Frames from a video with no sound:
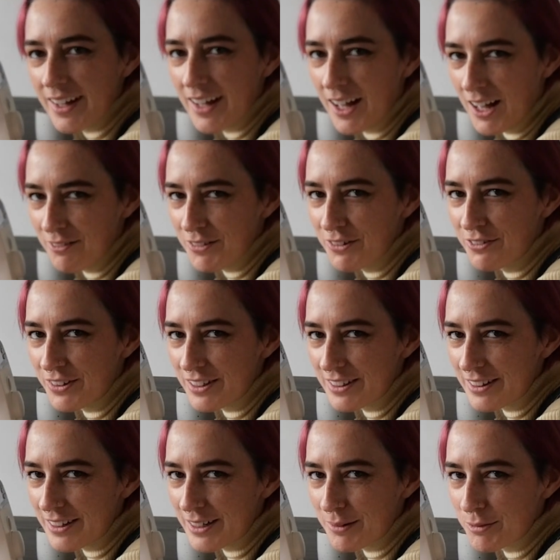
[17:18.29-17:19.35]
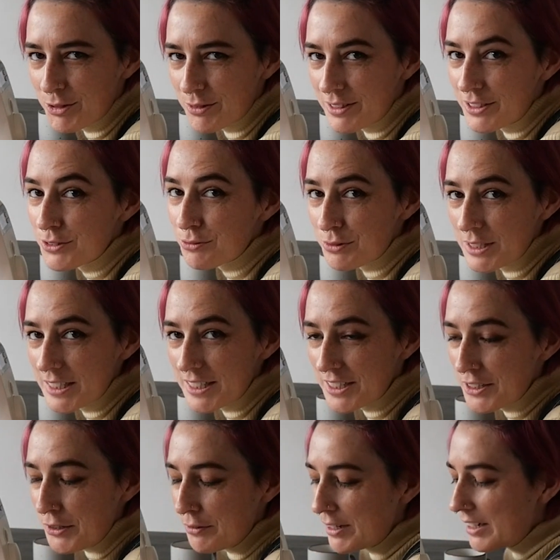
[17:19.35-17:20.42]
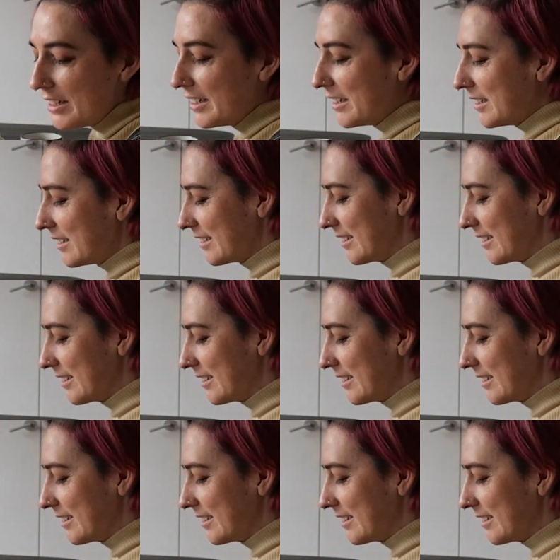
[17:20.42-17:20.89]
I have a feeling that I'm doing this really incorrectly.